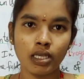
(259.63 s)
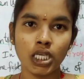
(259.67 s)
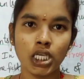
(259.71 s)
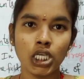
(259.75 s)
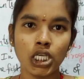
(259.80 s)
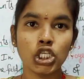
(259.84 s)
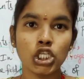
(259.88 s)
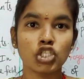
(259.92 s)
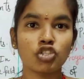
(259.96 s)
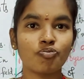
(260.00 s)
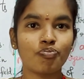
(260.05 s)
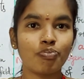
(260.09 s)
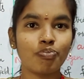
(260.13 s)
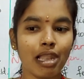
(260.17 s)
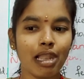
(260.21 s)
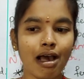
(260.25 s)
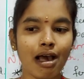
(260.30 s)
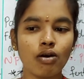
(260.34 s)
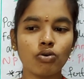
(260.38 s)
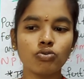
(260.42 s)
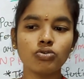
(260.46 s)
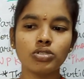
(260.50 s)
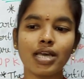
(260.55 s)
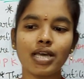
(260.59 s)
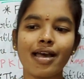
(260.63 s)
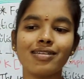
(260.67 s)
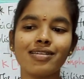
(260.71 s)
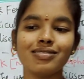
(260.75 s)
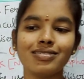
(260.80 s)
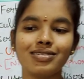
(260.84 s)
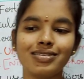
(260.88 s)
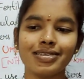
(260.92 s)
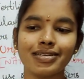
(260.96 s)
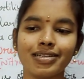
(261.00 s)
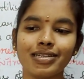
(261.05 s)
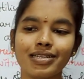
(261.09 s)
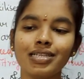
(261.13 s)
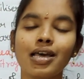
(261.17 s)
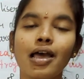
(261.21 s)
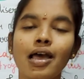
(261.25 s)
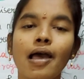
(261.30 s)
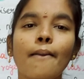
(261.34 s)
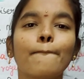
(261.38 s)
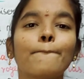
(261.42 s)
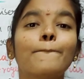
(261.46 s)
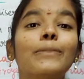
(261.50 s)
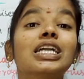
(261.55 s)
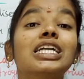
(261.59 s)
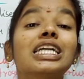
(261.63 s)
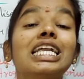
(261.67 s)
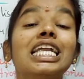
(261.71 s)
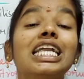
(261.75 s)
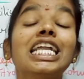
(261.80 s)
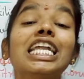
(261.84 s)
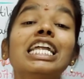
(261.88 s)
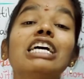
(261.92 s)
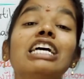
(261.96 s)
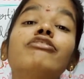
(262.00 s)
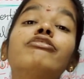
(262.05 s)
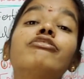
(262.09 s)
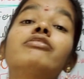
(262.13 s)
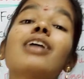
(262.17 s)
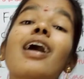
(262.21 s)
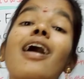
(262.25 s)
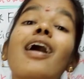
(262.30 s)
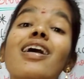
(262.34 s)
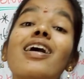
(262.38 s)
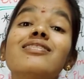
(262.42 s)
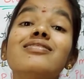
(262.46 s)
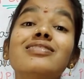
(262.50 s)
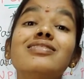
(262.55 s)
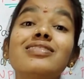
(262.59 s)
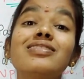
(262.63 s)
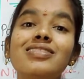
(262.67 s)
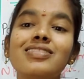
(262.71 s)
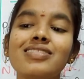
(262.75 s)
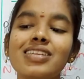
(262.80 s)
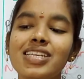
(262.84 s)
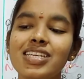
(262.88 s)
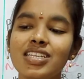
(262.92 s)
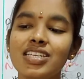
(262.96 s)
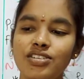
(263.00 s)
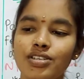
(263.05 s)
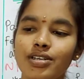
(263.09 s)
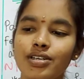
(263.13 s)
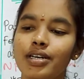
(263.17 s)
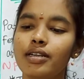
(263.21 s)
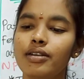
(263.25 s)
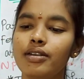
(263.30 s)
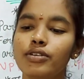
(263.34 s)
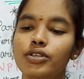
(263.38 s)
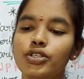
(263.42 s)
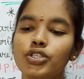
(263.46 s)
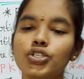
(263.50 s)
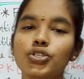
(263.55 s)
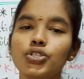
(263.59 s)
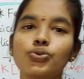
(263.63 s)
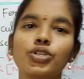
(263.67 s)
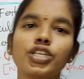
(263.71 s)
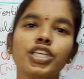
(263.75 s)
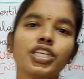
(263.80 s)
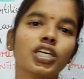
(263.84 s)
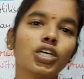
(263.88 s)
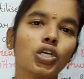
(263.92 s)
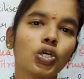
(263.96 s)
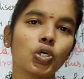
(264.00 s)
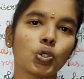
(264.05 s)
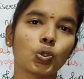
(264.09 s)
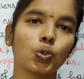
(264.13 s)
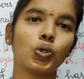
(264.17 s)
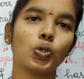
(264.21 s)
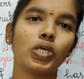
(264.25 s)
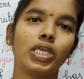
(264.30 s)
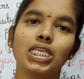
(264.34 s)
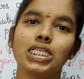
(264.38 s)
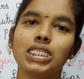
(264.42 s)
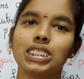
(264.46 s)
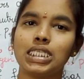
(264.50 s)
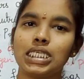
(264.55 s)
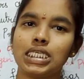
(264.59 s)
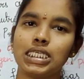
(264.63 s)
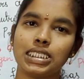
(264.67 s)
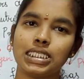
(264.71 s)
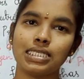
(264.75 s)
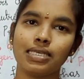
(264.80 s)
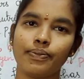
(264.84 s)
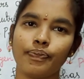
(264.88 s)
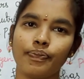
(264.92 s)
So plowed and tilled but left unseeded during a growing season.